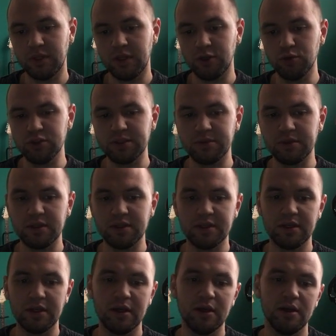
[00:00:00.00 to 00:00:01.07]
used
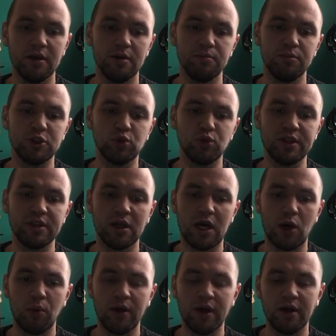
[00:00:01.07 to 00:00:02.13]
between
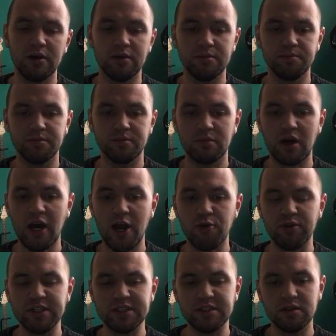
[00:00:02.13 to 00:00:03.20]
our
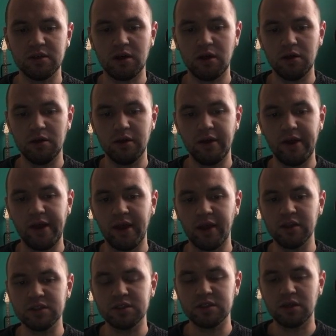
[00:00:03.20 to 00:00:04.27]
iris
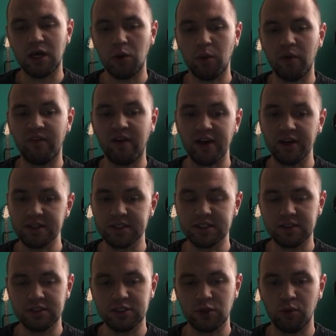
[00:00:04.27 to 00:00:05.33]
and our
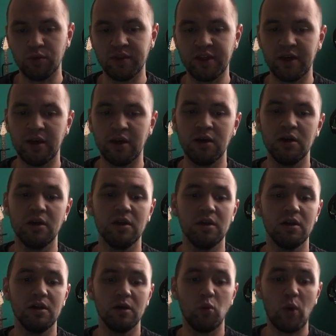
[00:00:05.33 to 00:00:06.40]
vines, so the
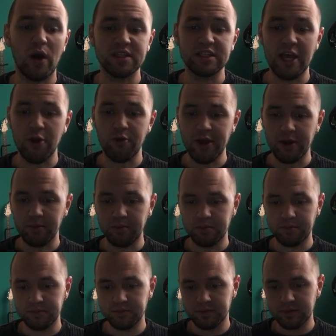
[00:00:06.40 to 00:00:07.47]
white area.
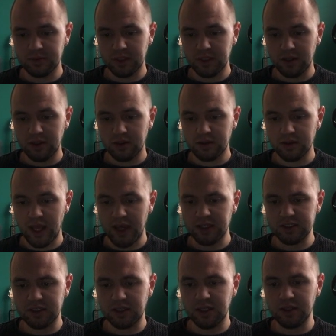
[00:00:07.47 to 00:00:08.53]

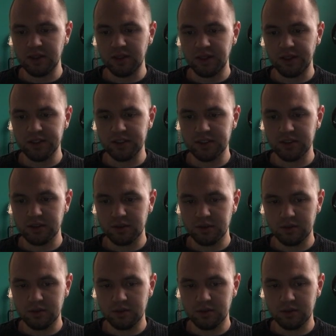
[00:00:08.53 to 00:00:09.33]
Next thing is